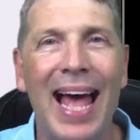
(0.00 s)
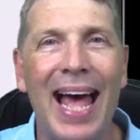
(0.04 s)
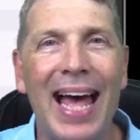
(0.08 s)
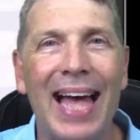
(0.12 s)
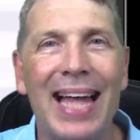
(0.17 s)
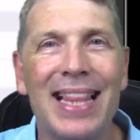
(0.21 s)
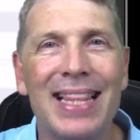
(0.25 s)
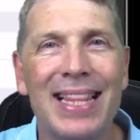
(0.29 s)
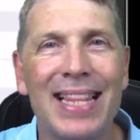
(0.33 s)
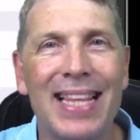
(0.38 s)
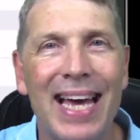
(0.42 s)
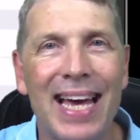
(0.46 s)

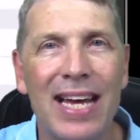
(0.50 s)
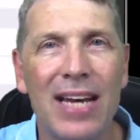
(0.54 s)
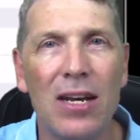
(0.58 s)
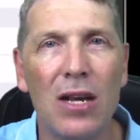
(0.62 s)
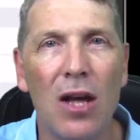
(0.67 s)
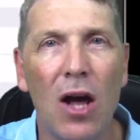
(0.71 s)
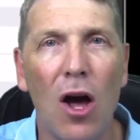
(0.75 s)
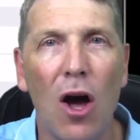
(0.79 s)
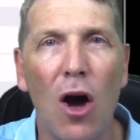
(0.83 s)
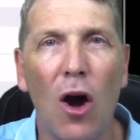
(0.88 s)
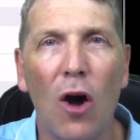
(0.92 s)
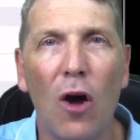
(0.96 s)
and
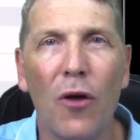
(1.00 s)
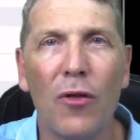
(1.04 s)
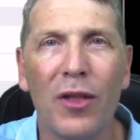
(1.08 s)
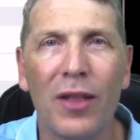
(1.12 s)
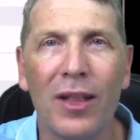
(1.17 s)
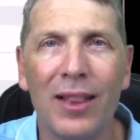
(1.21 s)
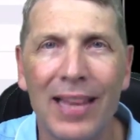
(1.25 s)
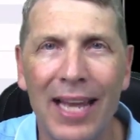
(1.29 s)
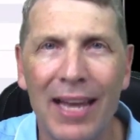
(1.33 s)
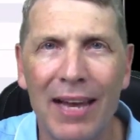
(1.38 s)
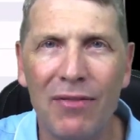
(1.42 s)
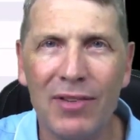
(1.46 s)
then on the
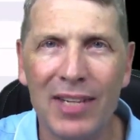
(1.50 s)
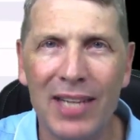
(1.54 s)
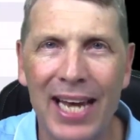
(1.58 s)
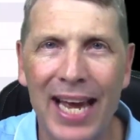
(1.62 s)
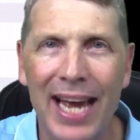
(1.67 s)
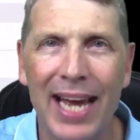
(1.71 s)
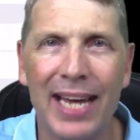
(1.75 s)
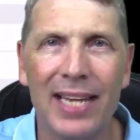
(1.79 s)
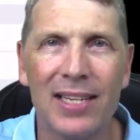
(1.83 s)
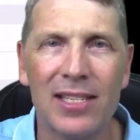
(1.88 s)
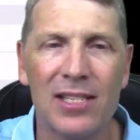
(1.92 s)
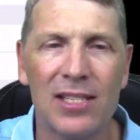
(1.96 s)
left
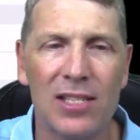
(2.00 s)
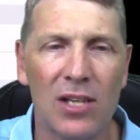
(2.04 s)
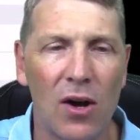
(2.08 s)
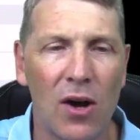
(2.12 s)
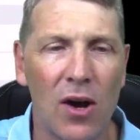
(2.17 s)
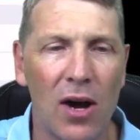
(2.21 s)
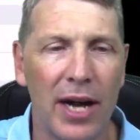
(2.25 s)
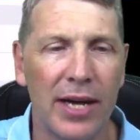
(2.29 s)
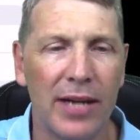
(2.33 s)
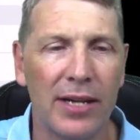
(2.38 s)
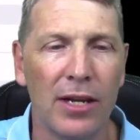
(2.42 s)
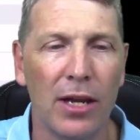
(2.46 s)
hand
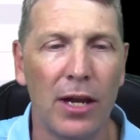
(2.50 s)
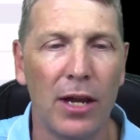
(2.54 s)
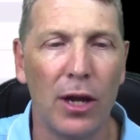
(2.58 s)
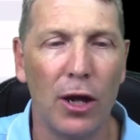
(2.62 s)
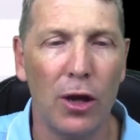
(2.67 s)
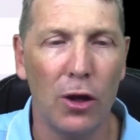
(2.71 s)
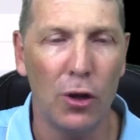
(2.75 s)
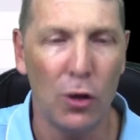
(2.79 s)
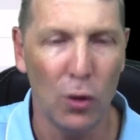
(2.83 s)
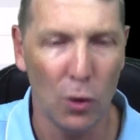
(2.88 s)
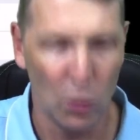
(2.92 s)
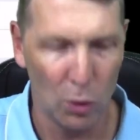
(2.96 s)
side
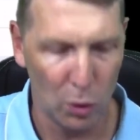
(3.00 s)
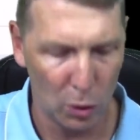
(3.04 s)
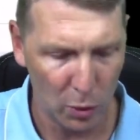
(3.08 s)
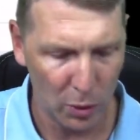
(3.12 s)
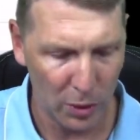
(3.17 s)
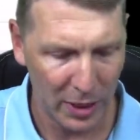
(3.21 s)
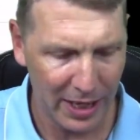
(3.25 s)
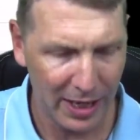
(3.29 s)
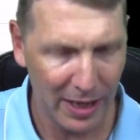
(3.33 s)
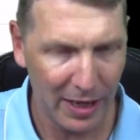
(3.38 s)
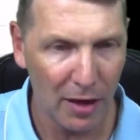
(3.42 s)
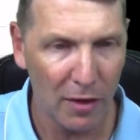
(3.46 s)
you're
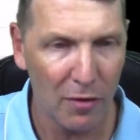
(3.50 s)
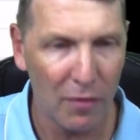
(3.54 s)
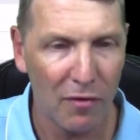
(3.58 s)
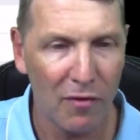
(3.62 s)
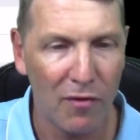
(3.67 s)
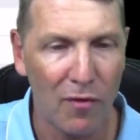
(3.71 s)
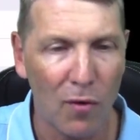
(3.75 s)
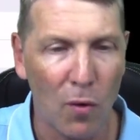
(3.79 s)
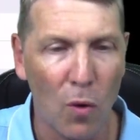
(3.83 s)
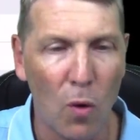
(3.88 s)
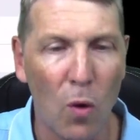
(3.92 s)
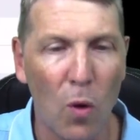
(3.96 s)
looking
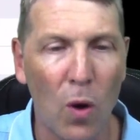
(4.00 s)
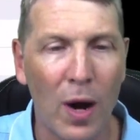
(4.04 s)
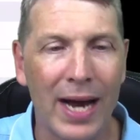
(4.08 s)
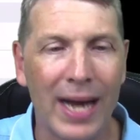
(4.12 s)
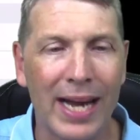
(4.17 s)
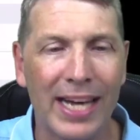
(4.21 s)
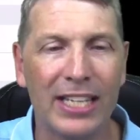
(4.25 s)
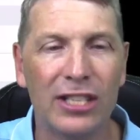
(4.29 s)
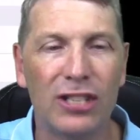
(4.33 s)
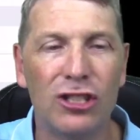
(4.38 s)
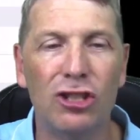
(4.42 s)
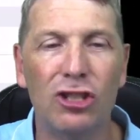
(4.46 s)
for
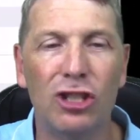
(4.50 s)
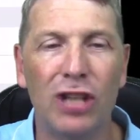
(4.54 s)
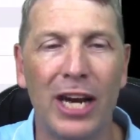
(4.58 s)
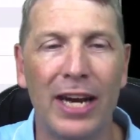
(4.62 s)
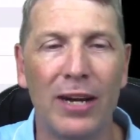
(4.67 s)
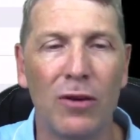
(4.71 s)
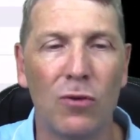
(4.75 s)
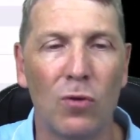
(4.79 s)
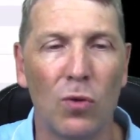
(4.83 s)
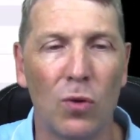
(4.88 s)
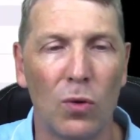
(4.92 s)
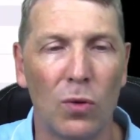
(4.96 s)

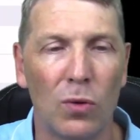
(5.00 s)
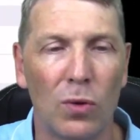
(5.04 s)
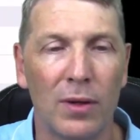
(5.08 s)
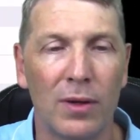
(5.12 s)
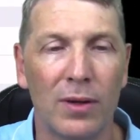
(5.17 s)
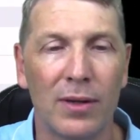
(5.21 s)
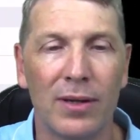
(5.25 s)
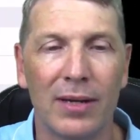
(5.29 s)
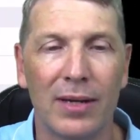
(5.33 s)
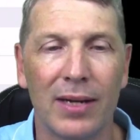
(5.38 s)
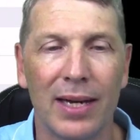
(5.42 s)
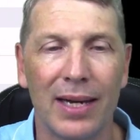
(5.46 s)
general.
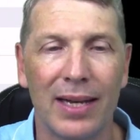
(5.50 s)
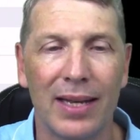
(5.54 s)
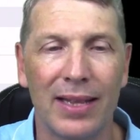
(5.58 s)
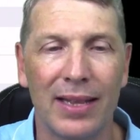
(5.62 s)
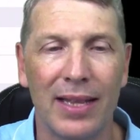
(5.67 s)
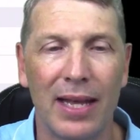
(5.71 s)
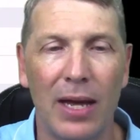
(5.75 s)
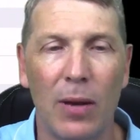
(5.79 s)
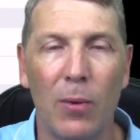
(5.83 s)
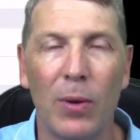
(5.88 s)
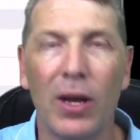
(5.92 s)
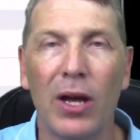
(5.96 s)

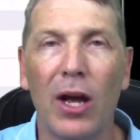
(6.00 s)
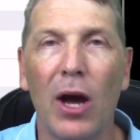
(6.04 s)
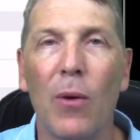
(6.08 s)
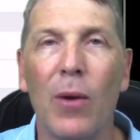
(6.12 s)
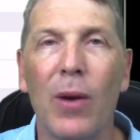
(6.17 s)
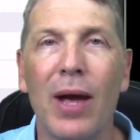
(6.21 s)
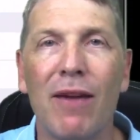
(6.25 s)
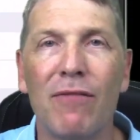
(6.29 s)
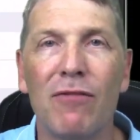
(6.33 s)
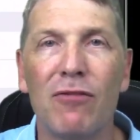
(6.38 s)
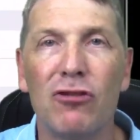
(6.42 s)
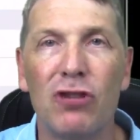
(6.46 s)
There we go,
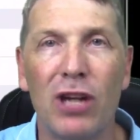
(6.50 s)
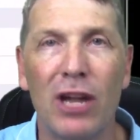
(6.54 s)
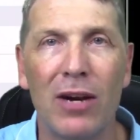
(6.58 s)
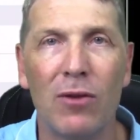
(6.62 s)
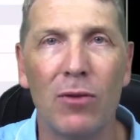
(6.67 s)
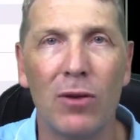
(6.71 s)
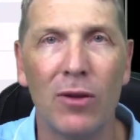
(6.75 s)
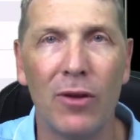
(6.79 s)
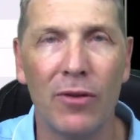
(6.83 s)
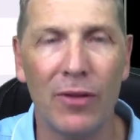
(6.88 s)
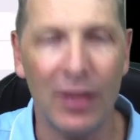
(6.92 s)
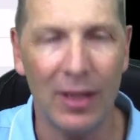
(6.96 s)
we have
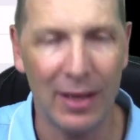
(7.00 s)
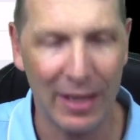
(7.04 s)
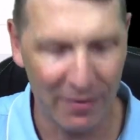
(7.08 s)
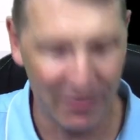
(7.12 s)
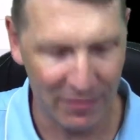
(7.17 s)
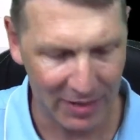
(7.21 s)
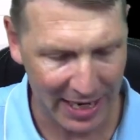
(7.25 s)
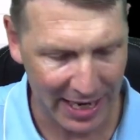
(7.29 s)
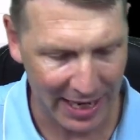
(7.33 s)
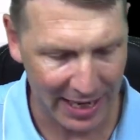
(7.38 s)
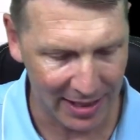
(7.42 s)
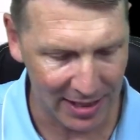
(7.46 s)
general on the
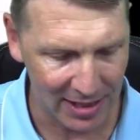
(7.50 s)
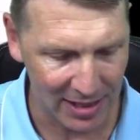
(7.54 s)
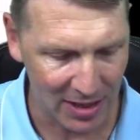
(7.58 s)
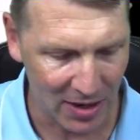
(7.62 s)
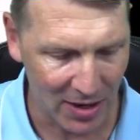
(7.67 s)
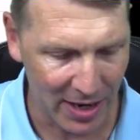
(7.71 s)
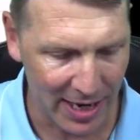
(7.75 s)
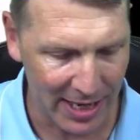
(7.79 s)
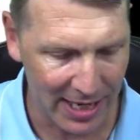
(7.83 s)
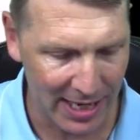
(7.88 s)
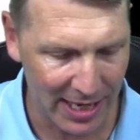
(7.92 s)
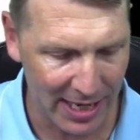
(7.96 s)
left hand
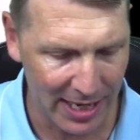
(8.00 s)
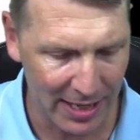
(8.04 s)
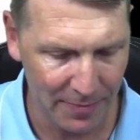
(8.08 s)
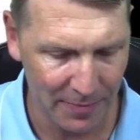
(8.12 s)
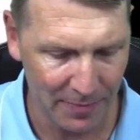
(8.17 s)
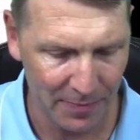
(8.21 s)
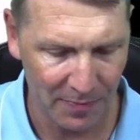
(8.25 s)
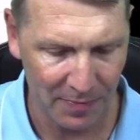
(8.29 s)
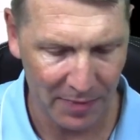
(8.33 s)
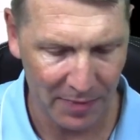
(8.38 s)
side here.